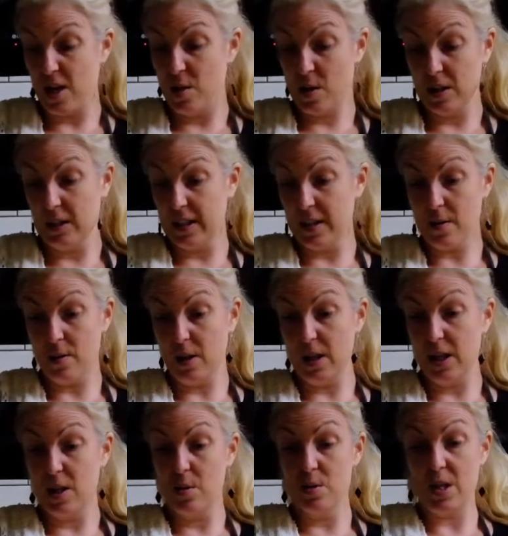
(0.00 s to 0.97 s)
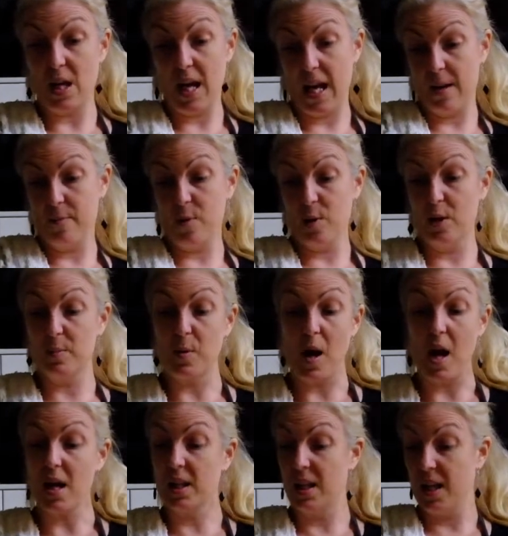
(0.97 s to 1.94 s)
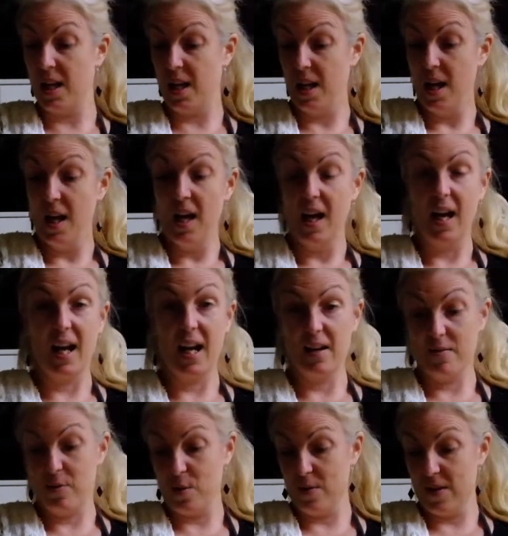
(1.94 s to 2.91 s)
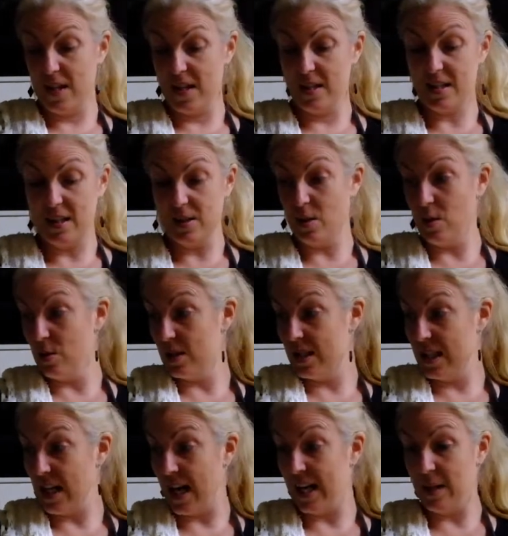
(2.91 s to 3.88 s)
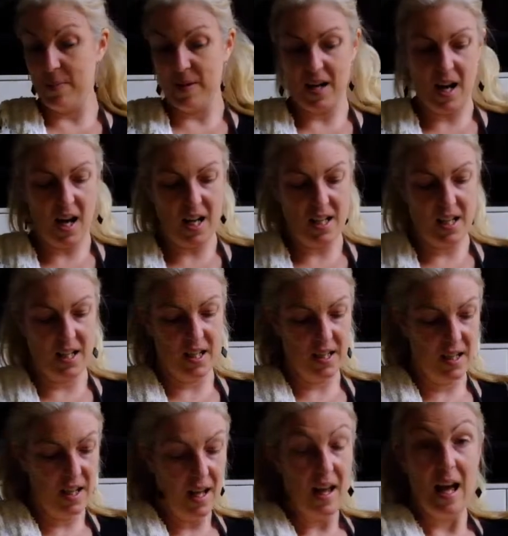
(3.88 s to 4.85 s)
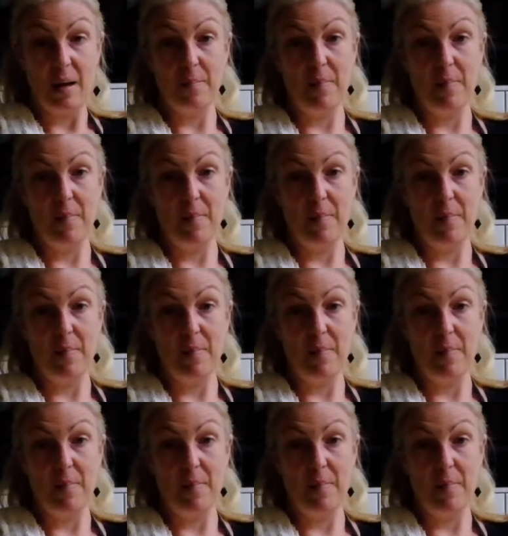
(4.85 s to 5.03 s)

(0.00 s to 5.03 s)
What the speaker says: you could literally use a handful of broccoli, a handful of these, a little tiny bit of onion, and